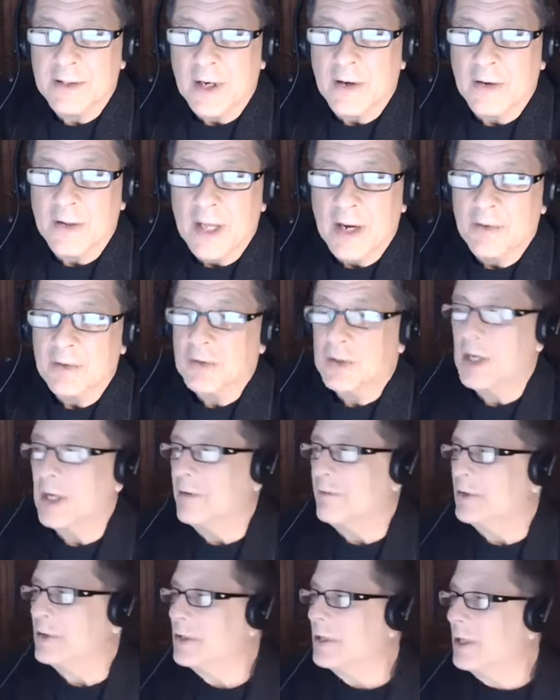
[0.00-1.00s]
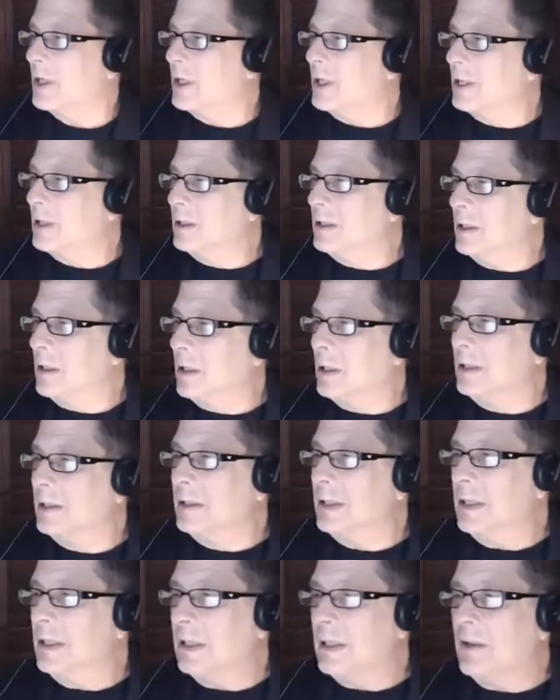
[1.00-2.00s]
so that was kind of exciting.
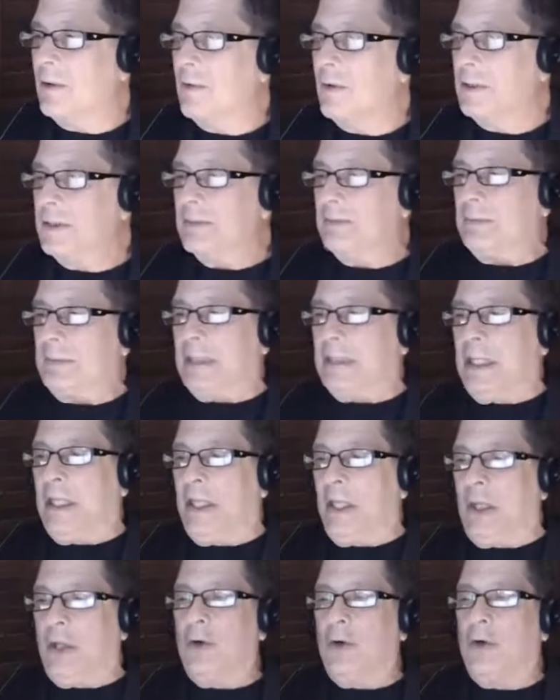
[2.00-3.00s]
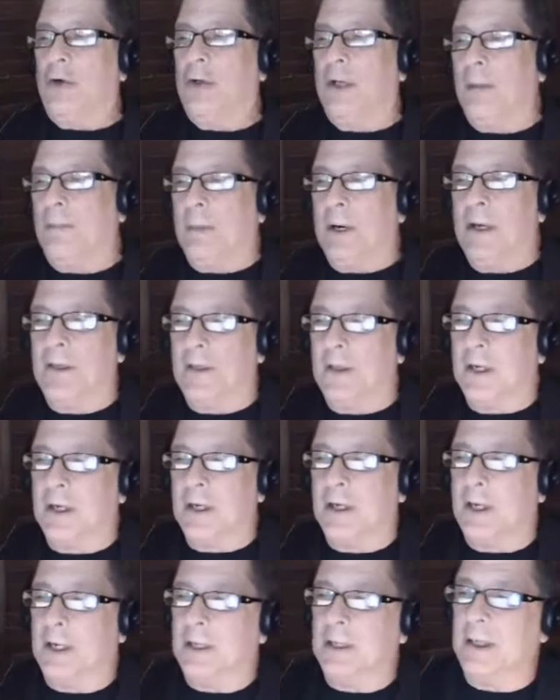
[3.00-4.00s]
And it was little clip I
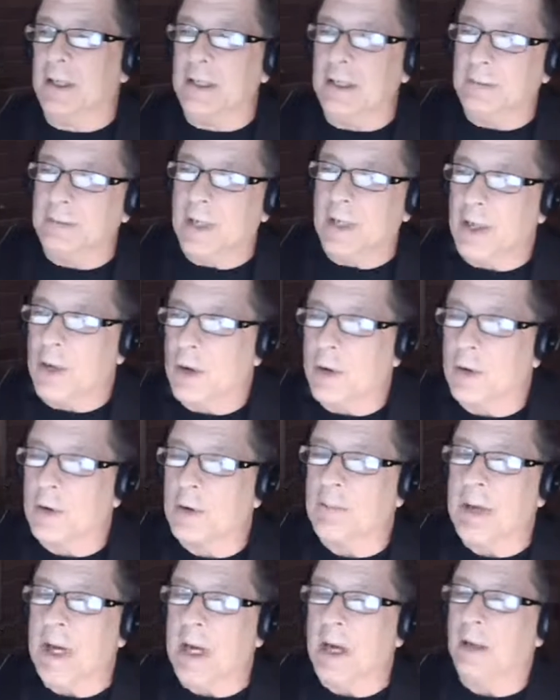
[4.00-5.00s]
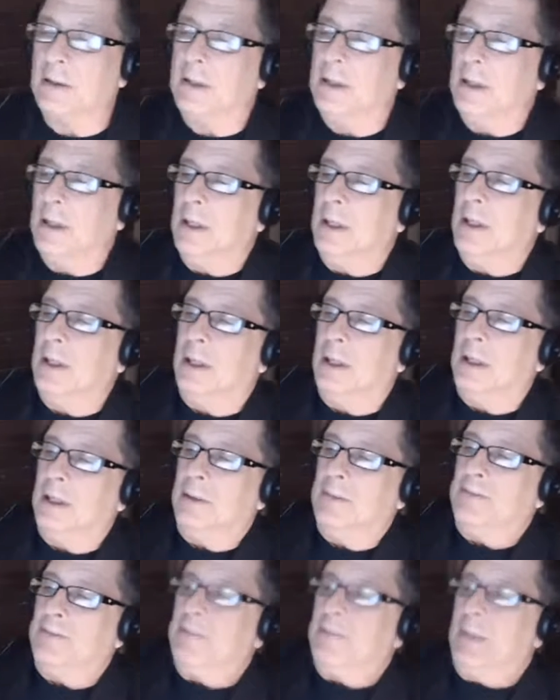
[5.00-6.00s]
think I heard about.
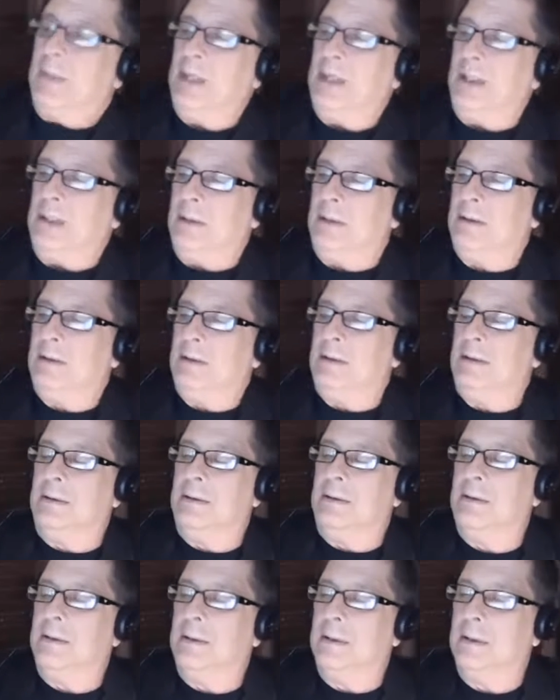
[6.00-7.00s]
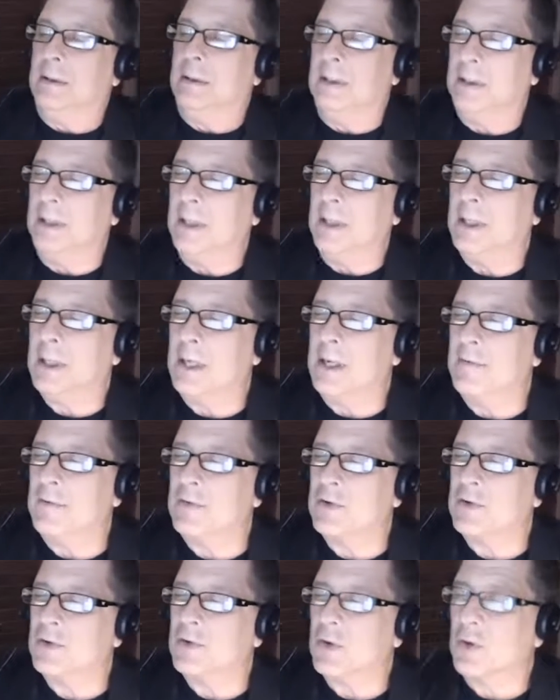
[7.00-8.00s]
I think I
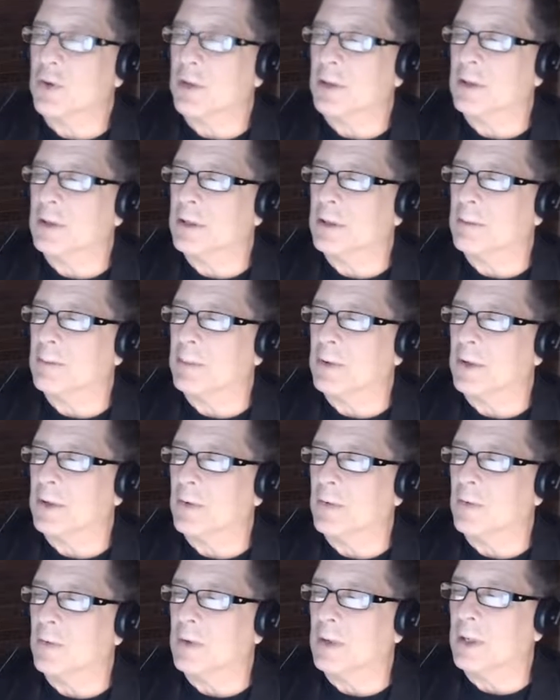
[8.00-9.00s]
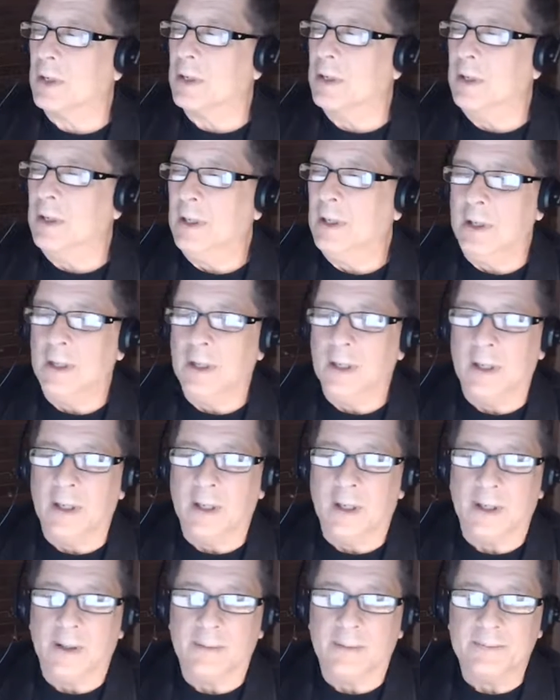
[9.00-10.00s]
even saw a clip on the one
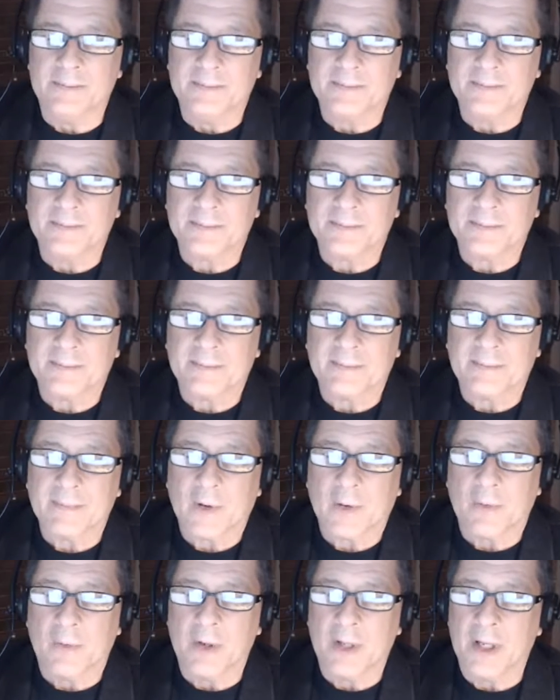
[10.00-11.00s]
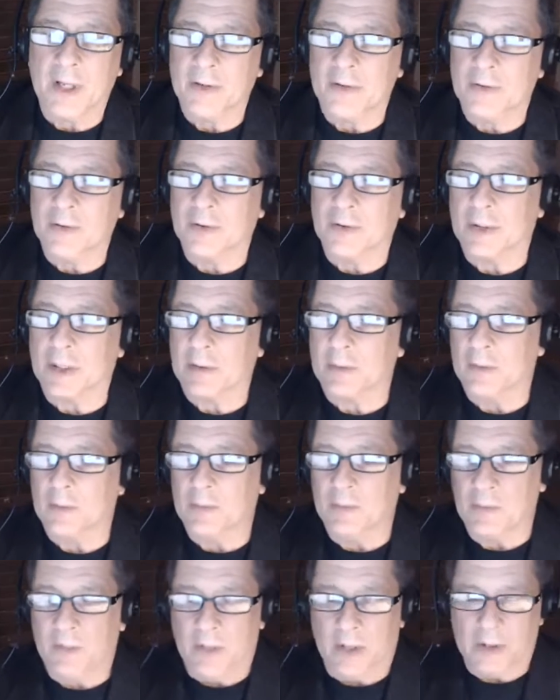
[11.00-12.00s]
um, where they took like
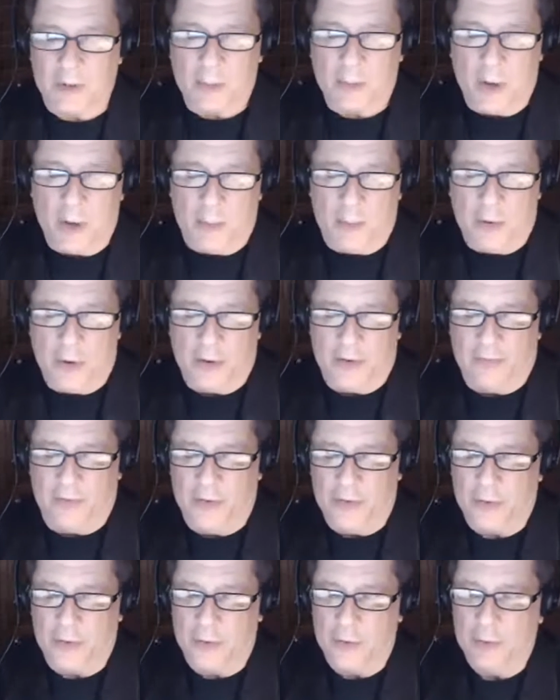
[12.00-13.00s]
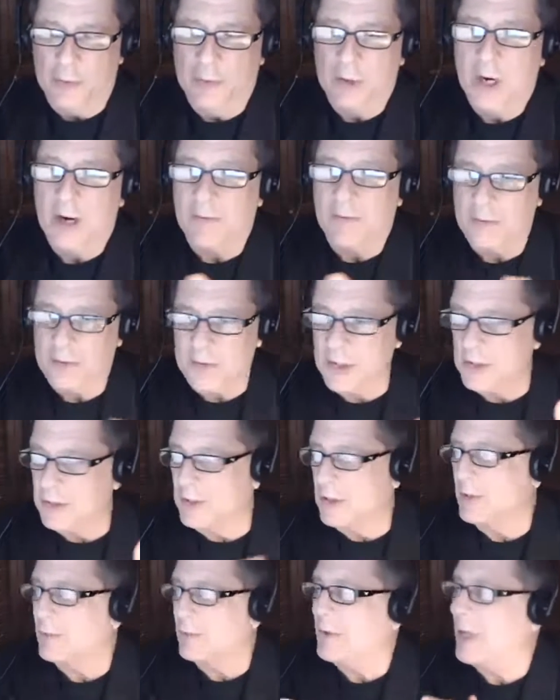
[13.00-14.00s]
a small part of the Zoom
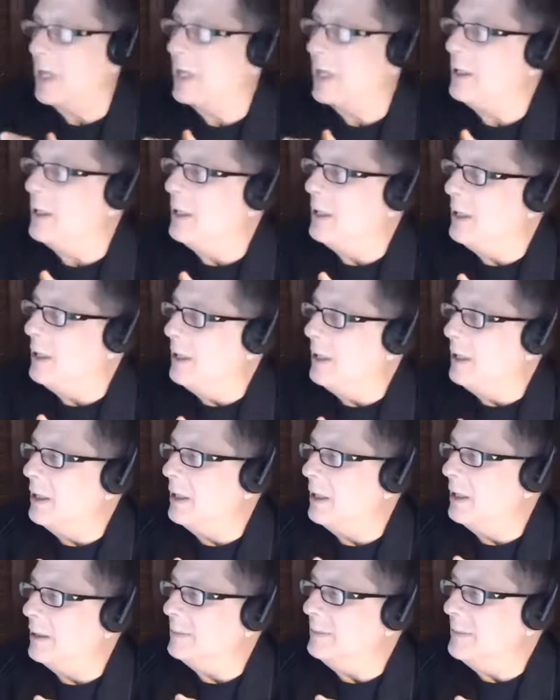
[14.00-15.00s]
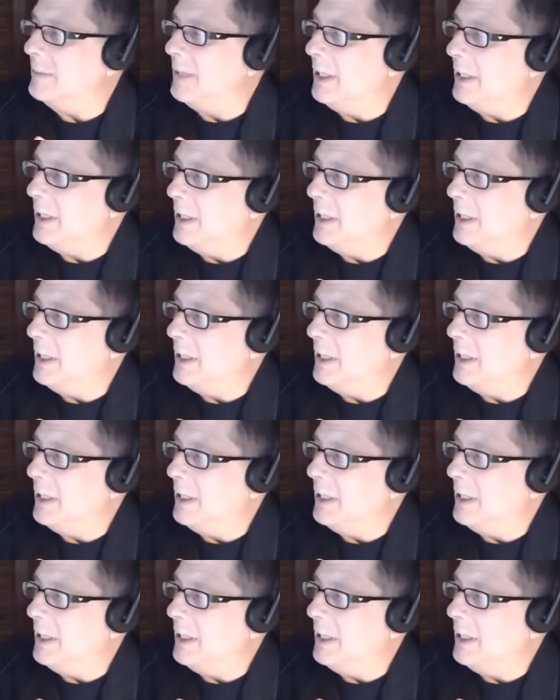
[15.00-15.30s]
conversation that we had. Um,